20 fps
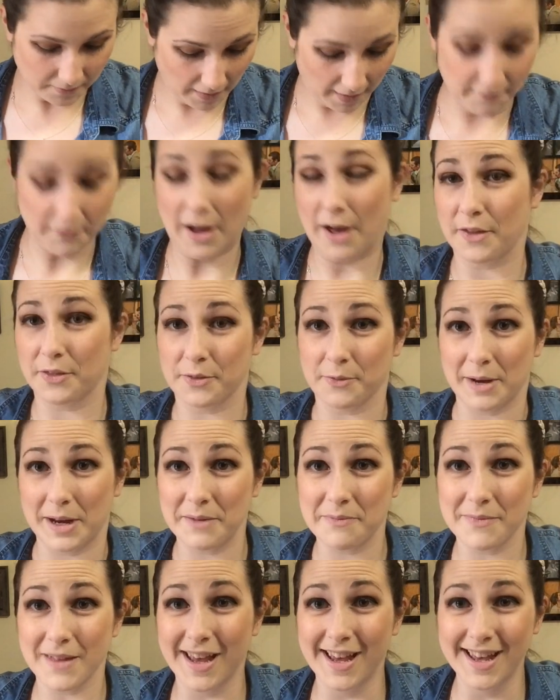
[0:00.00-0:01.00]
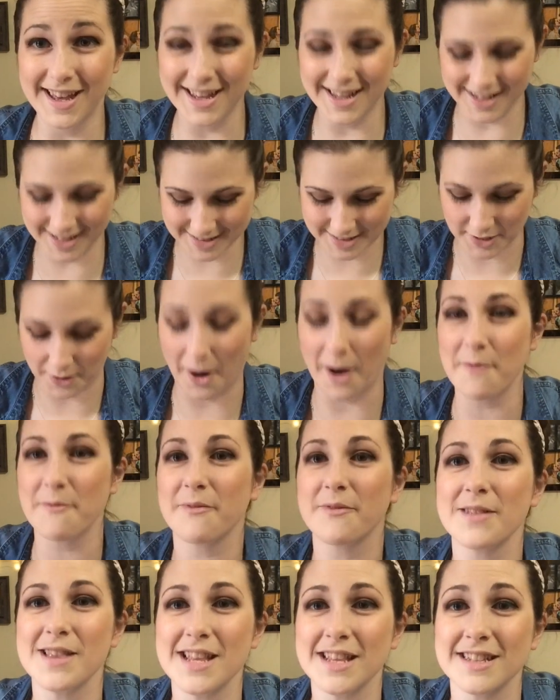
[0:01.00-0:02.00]
I've got three. So
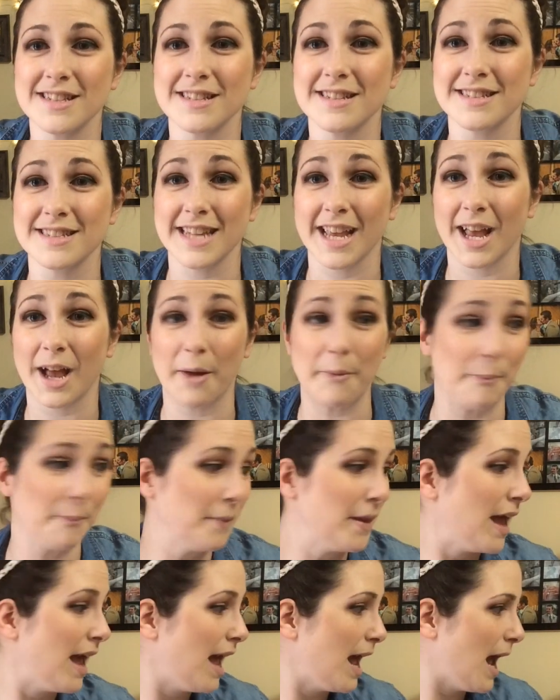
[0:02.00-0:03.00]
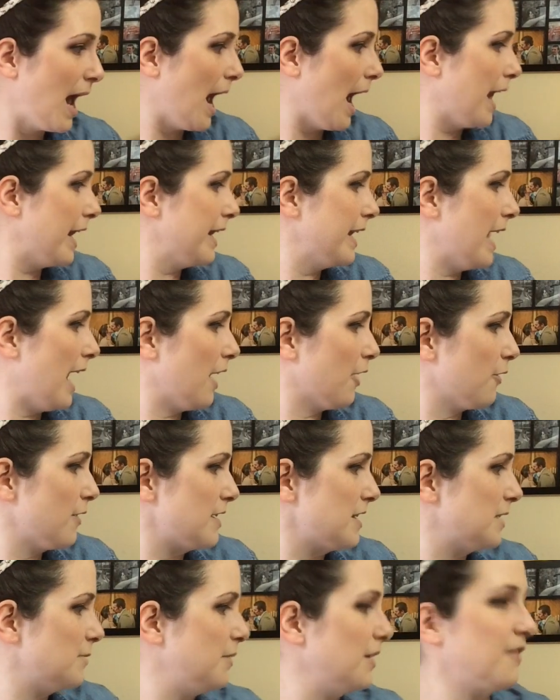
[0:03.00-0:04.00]
I'm, needless to say, I'm not
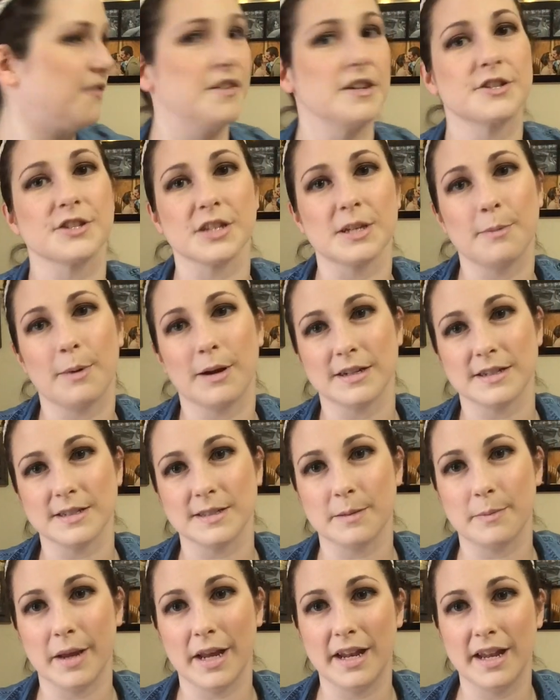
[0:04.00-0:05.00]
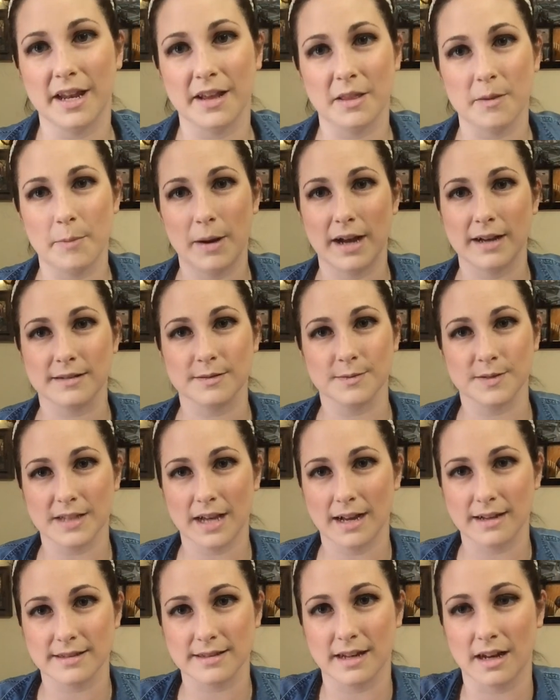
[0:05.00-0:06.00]
going to be officially participating in the box of
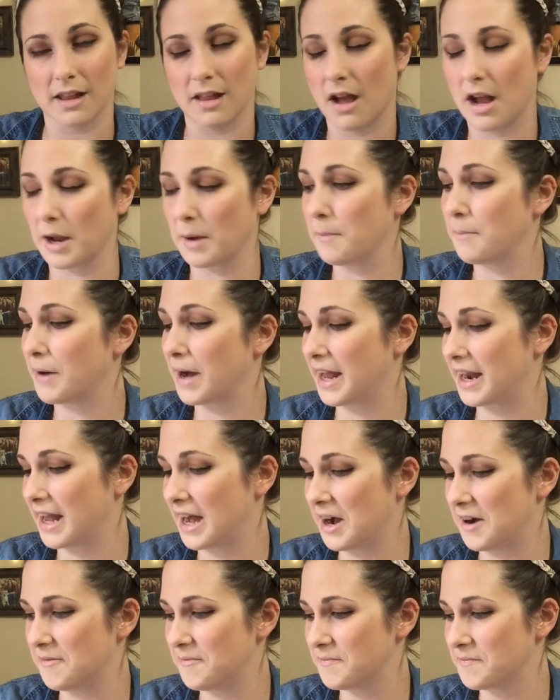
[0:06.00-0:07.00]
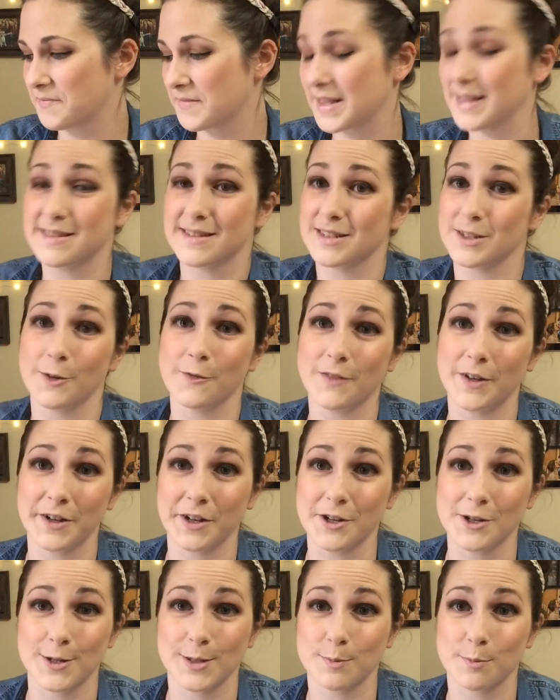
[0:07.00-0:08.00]
socks in the long, but it's still
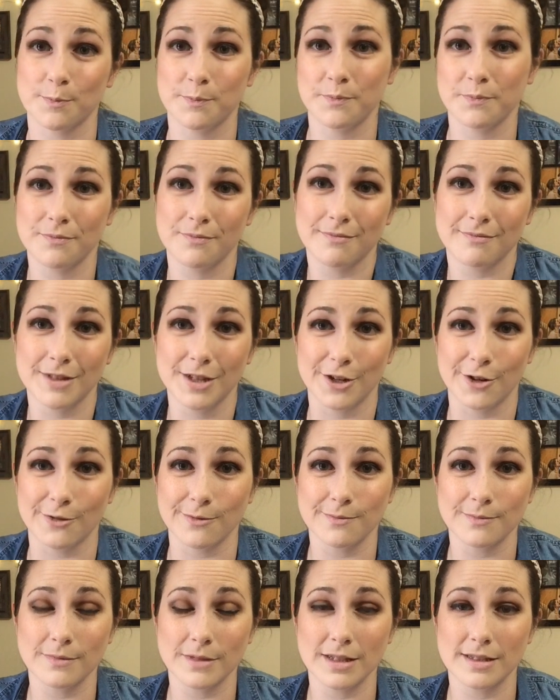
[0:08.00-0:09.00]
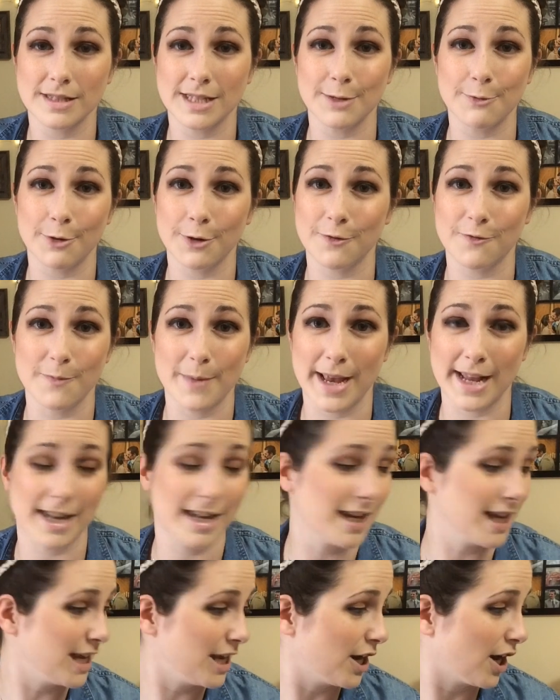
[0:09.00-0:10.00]
fun to just, you know, see what you've made
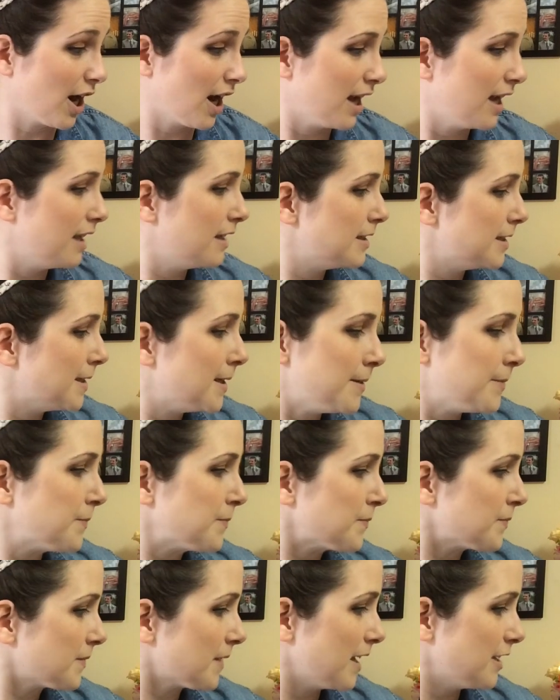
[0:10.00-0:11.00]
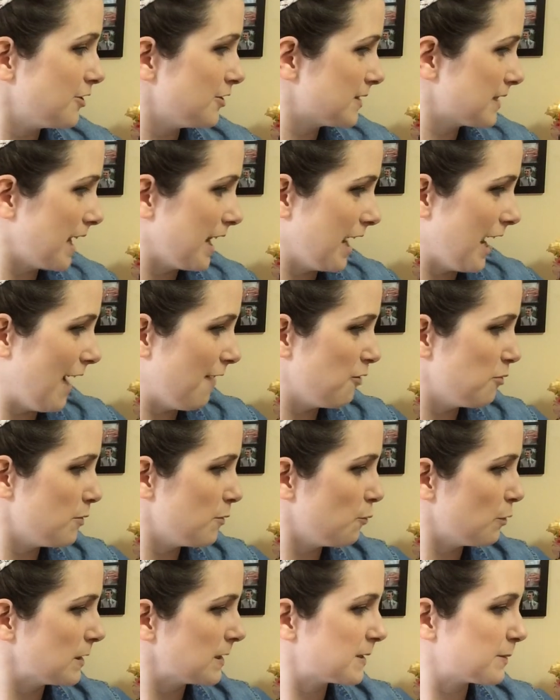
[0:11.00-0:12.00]
in a year and just kind of have them
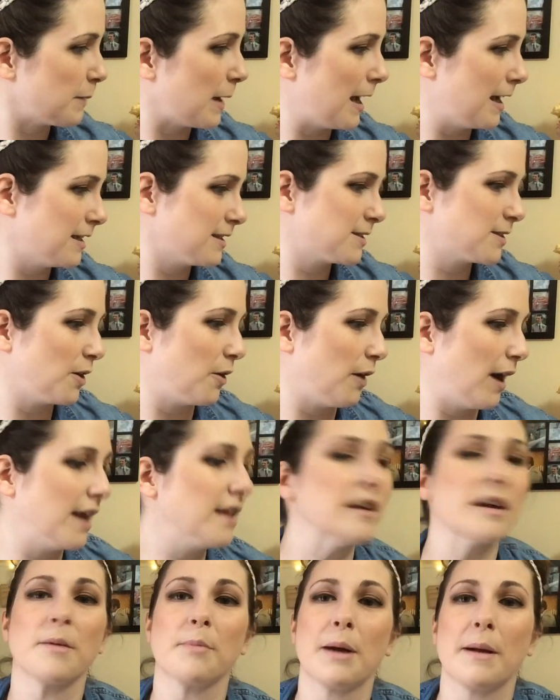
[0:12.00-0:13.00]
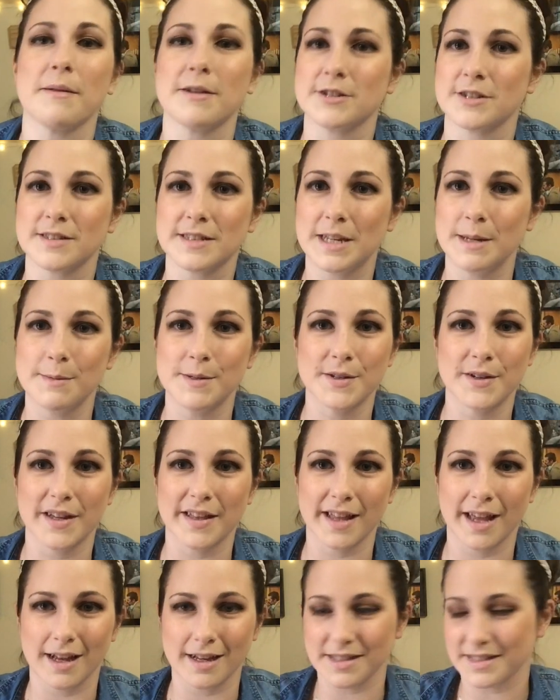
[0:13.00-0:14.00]
in one spot. So I think I'll probably just keep
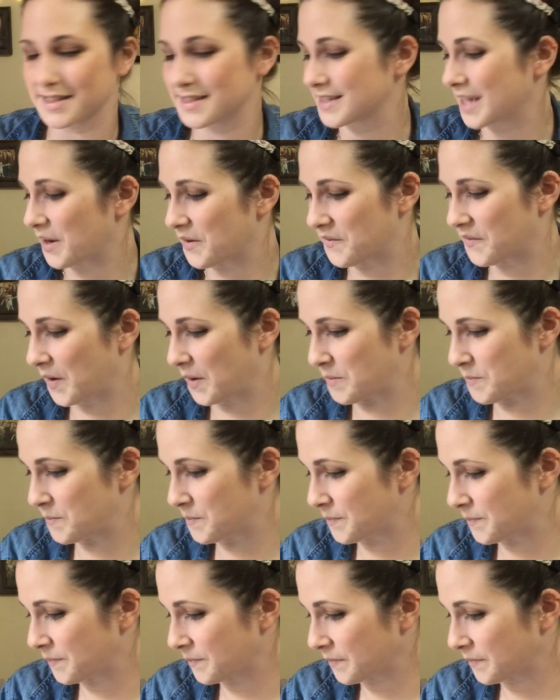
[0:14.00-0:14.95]
doing that because it's kind of fun.